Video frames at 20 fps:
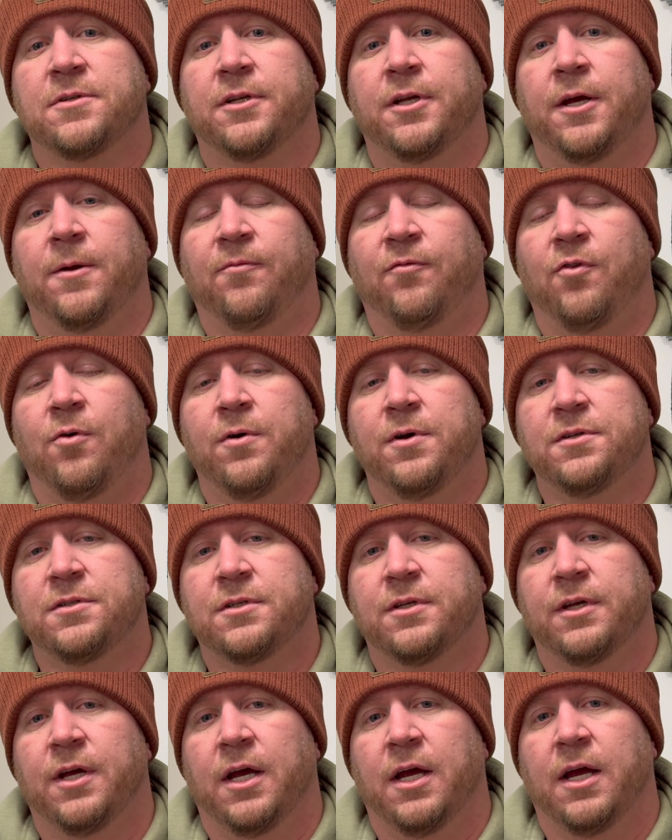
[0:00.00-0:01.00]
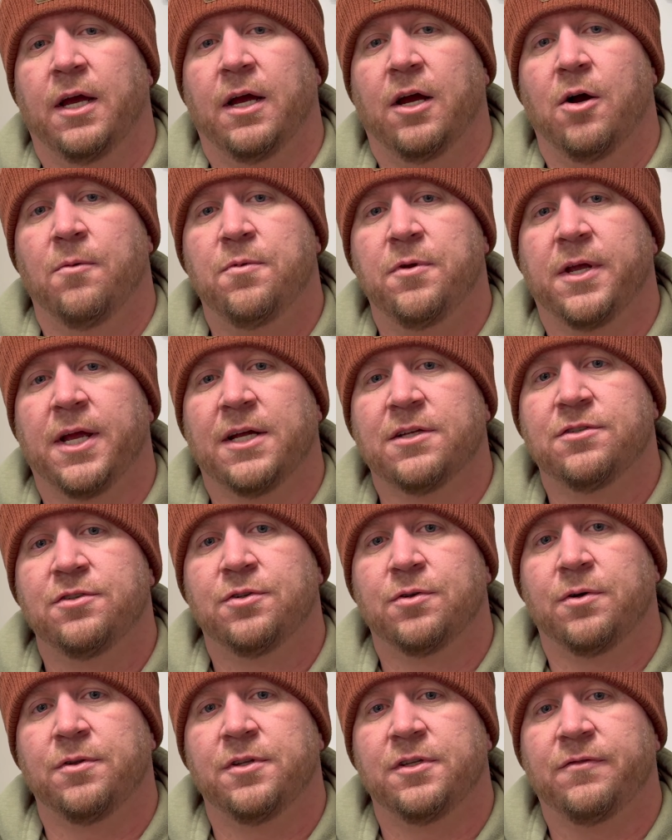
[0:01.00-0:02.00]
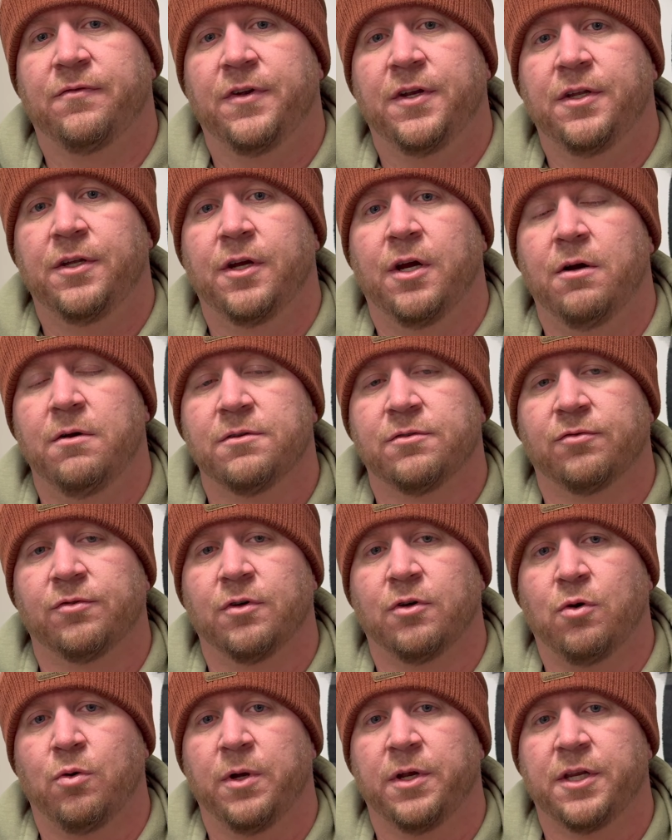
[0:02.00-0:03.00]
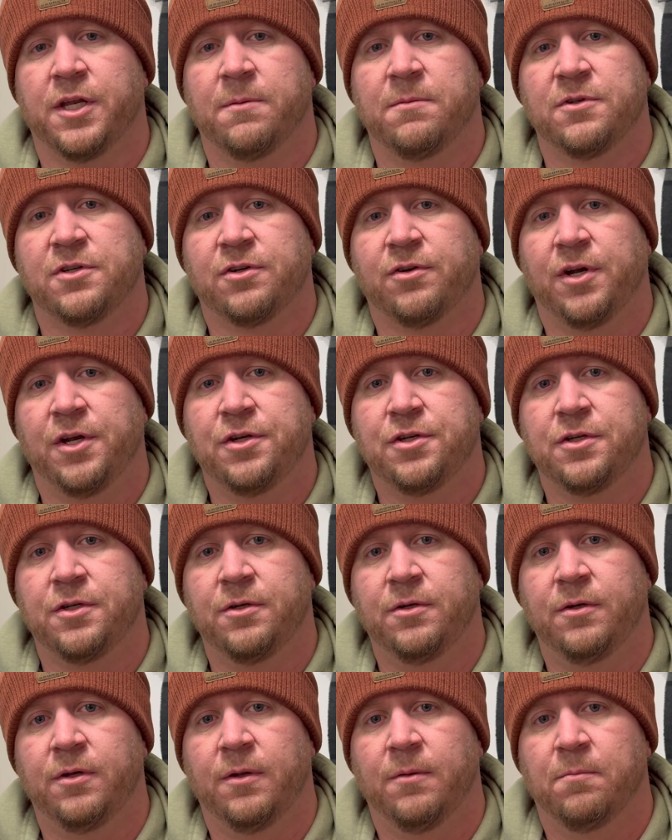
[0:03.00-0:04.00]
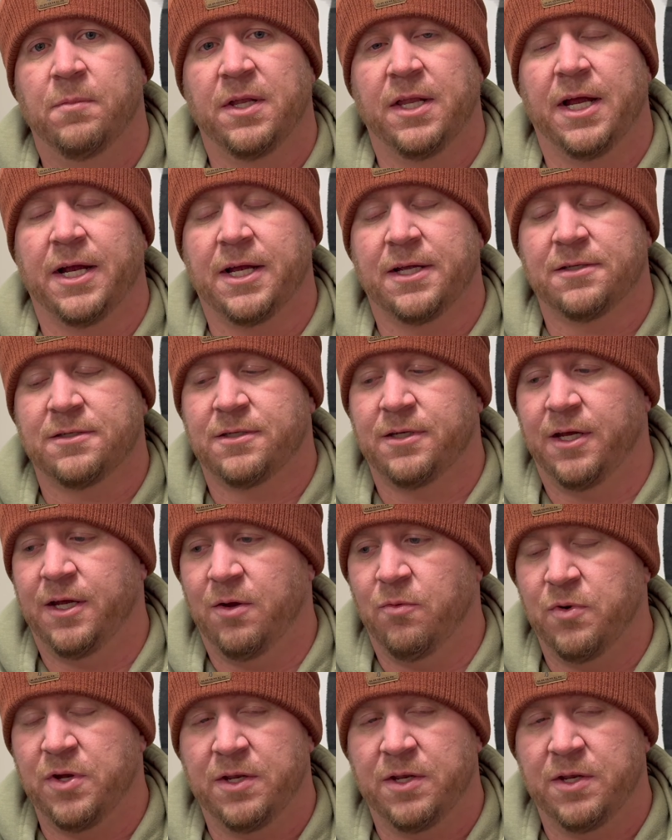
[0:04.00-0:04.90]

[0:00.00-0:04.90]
up for us. I hope you guys enjoyed this video. It was a real quick demonstration, but like I said, we